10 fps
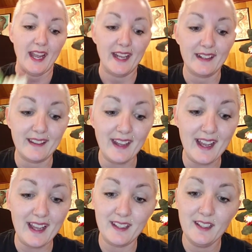And
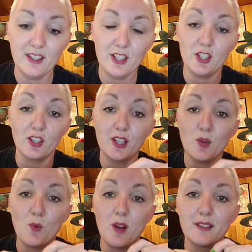then you're
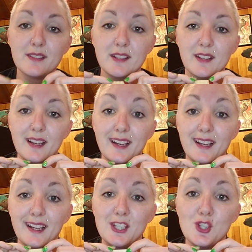going to want
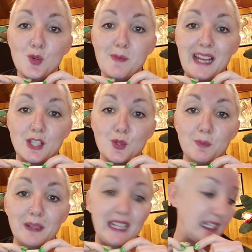a
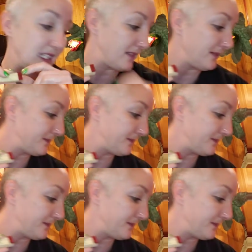2x2 plate.